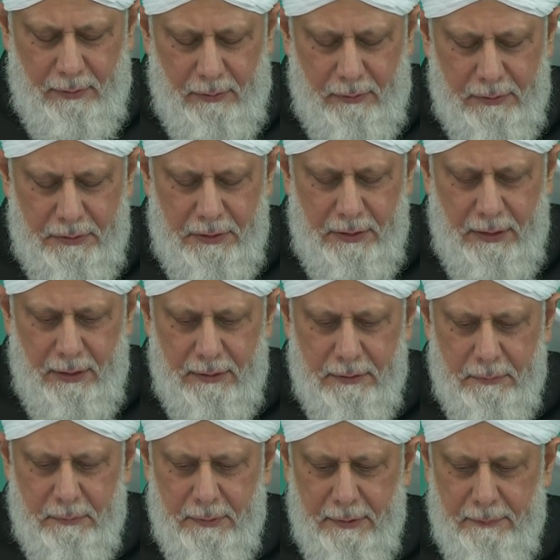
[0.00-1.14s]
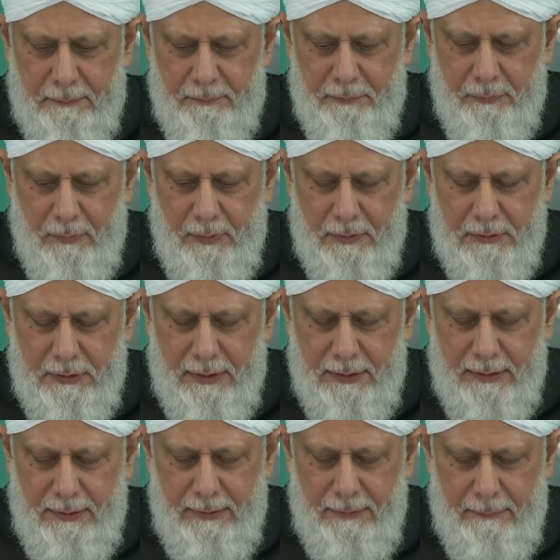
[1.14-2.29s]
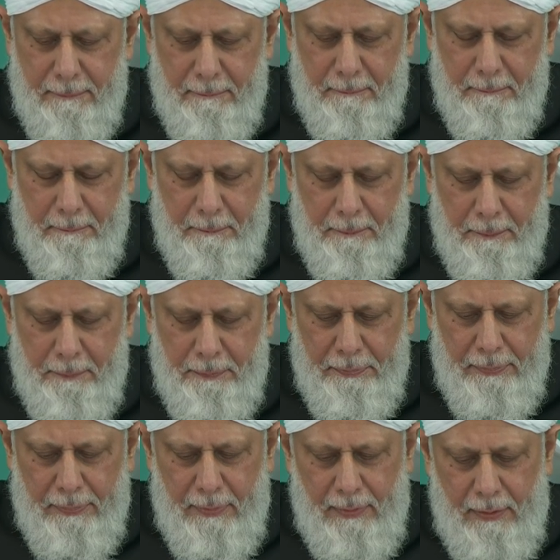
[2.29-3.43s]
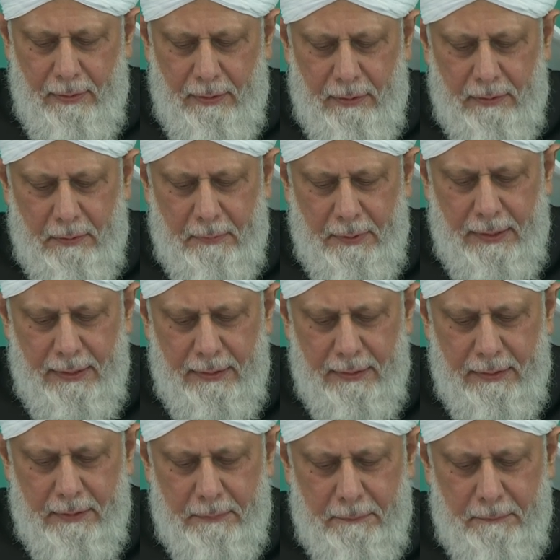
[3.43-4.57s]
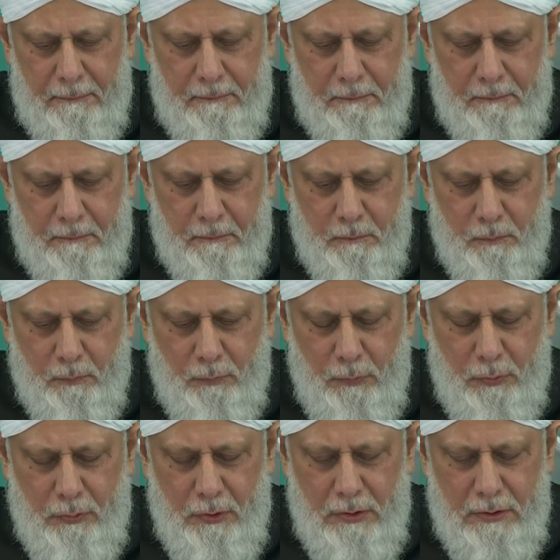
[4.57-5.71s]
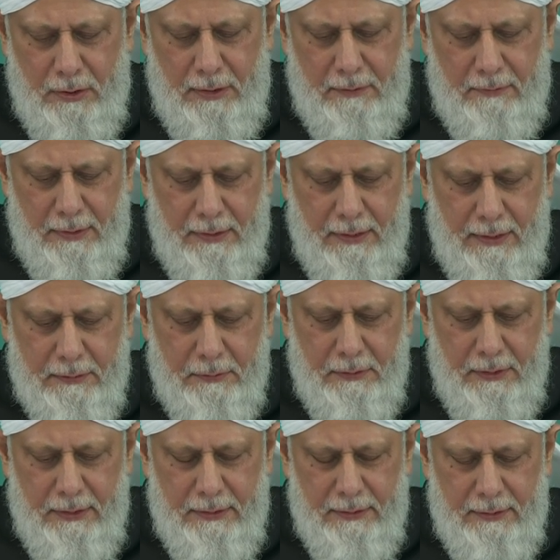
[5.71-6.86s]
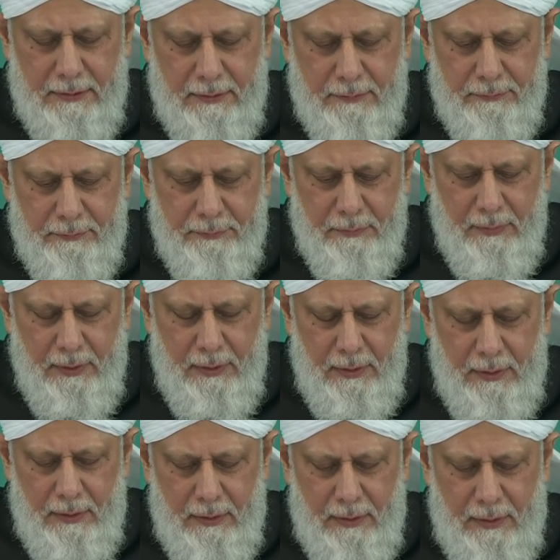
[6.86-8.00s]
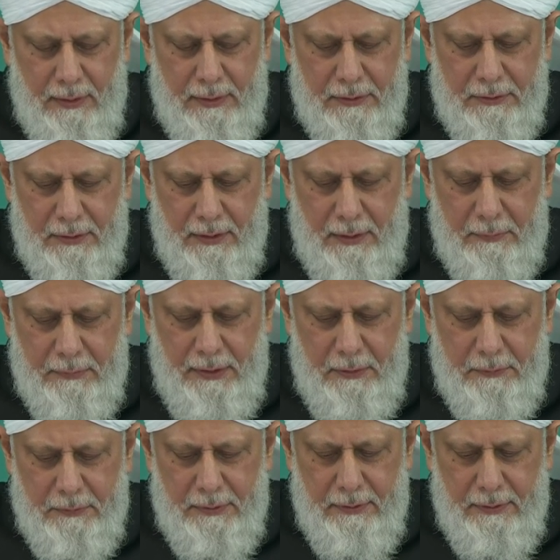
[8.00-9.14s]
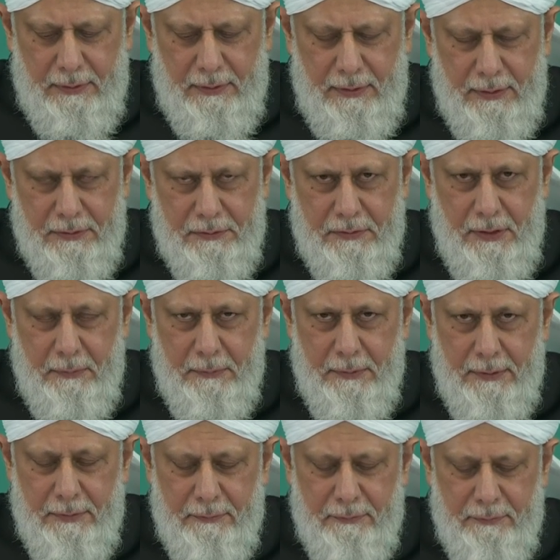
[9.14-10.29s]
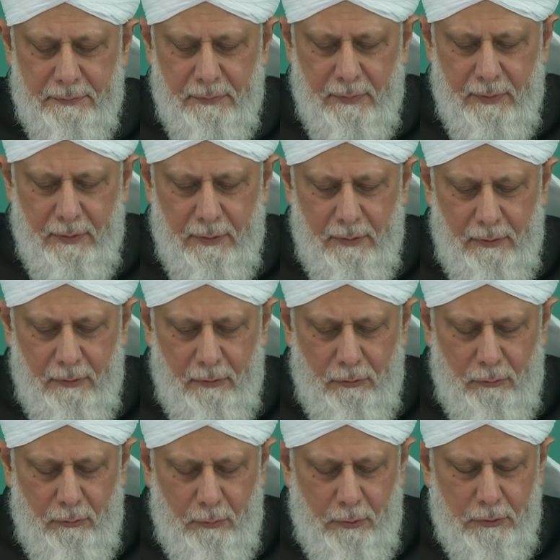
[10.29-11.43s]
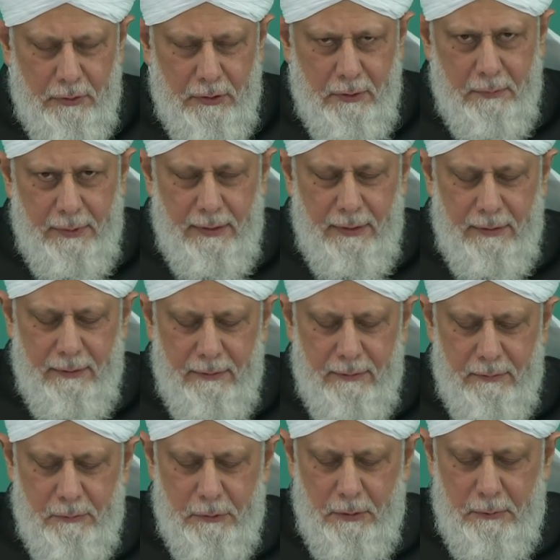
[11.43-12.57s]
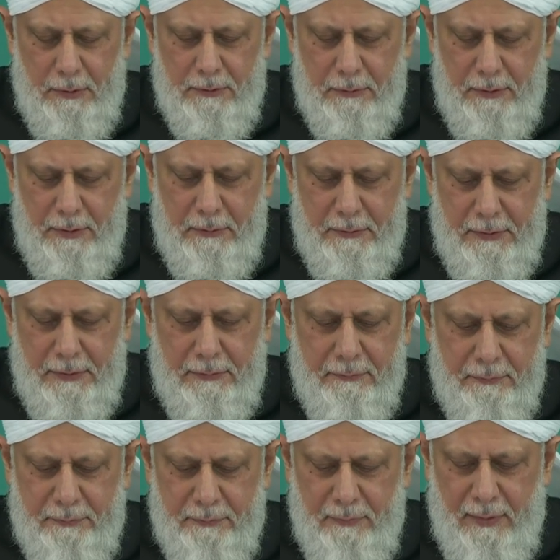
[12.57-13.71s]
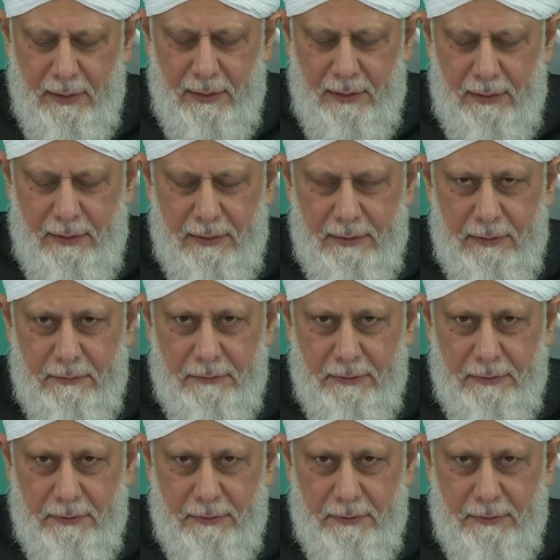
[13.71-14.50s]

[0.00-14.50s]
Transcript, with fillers: The rest of the Arab tribes who were witnessing these events, although were not won over, but nonetheless receded. Many tribes, although they did not convert to Islam, but they certainly backed down after witnessing the victory of Badr.